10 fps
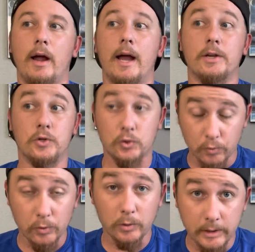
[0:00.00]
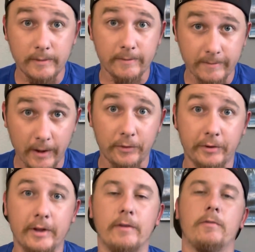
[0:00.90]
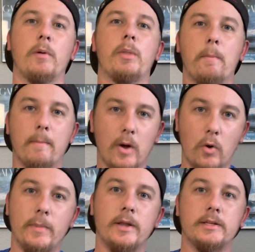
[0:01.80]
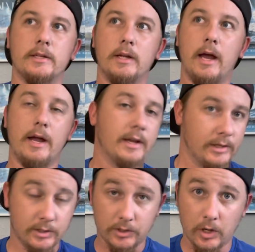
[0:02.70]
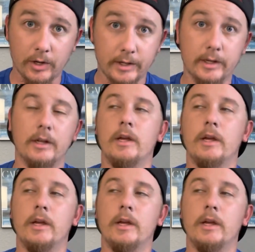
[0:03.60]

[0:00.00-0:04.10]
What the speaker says: I truly felt it from the moment I installed it,